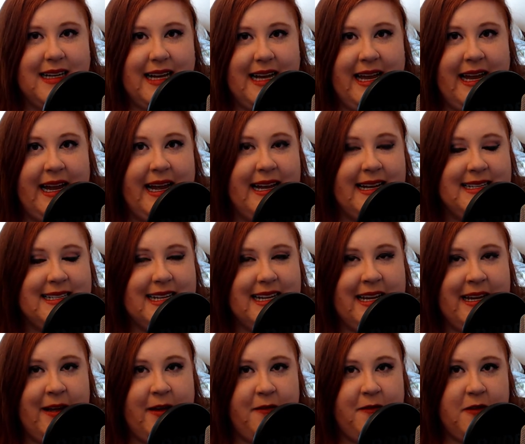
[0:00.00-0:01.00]
And
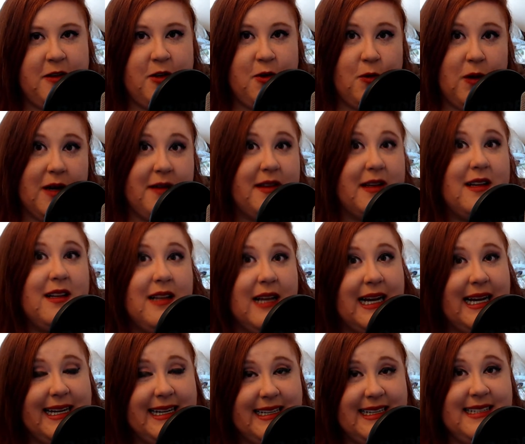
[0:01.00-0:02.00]
if you are the
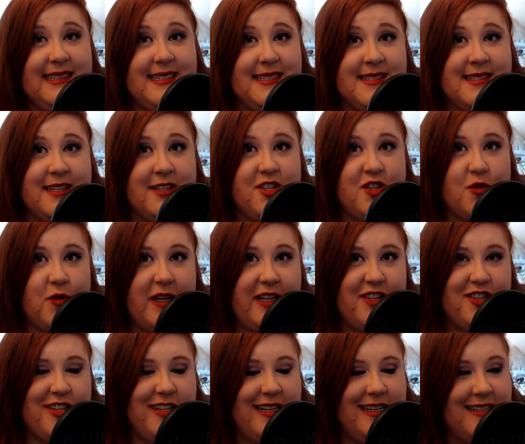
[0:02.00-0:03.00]
client in this
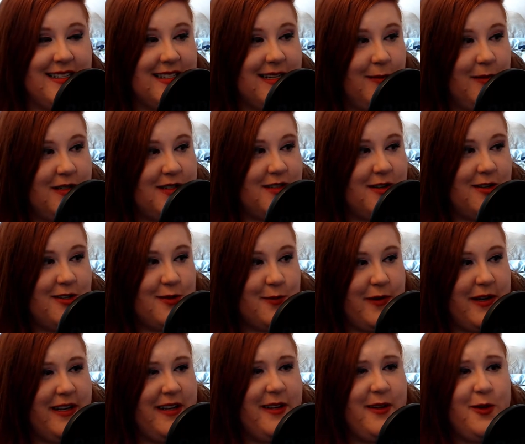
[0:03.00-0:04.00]
situation and someone starts
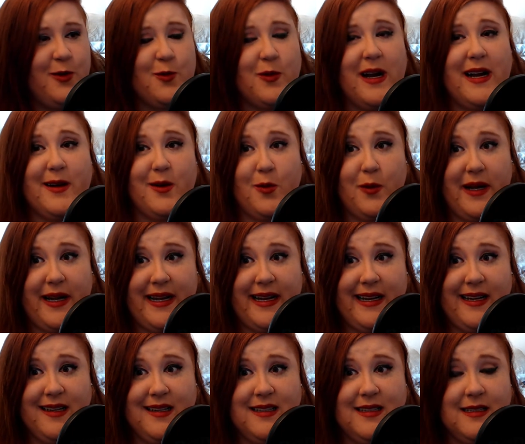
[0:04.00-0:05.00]
reading you right
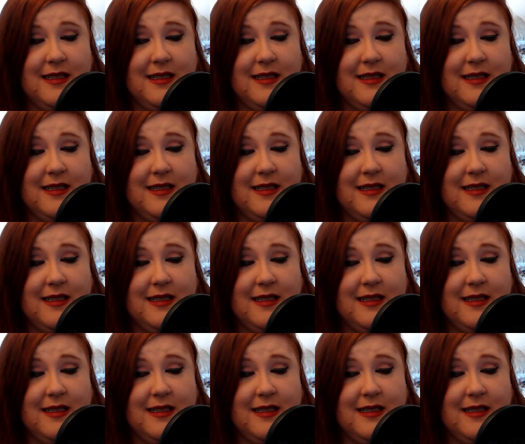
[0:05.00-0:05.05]
away,